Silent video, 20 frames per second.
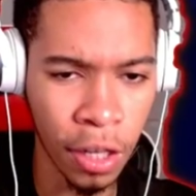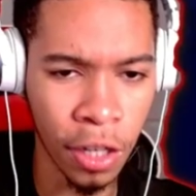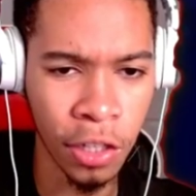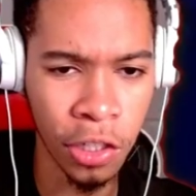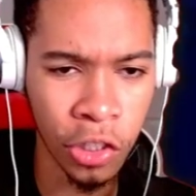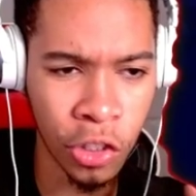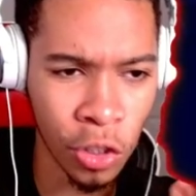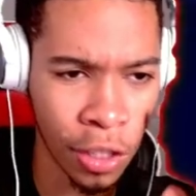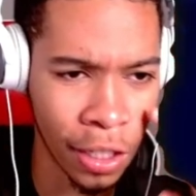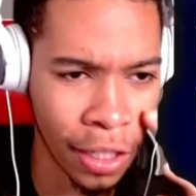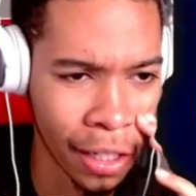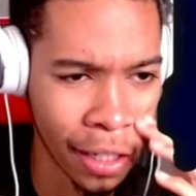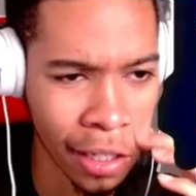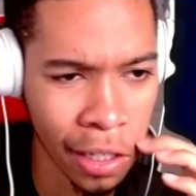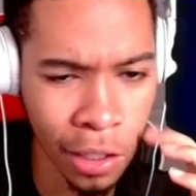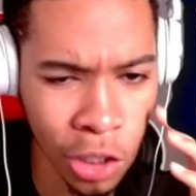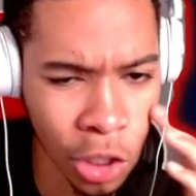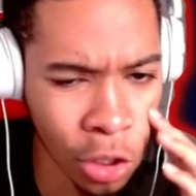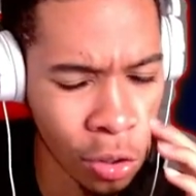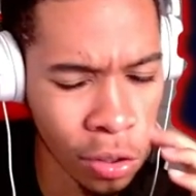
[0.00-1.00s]
one hundred.
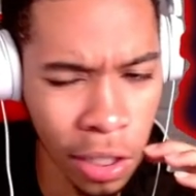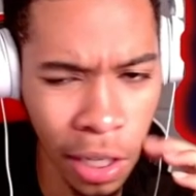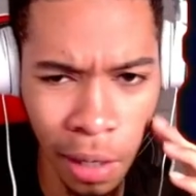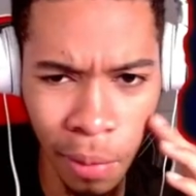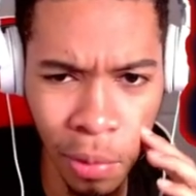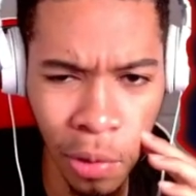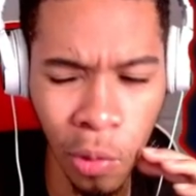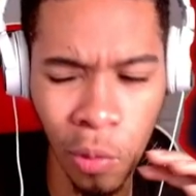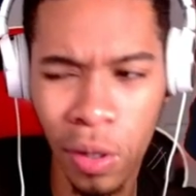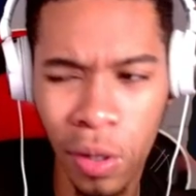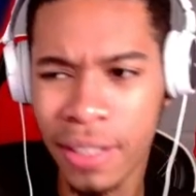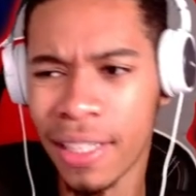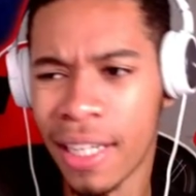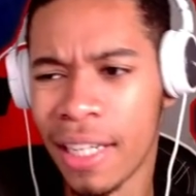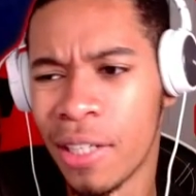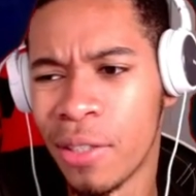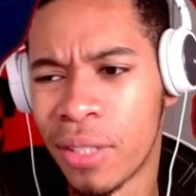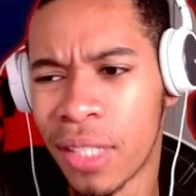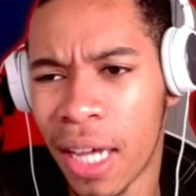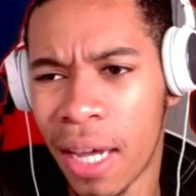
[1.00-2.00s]
Hold on, bro. Once I
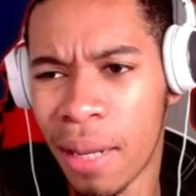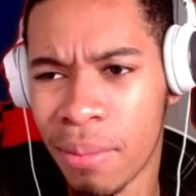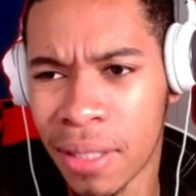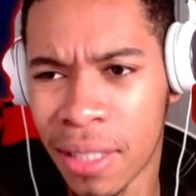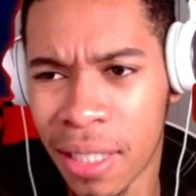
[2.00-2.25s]
use Emz,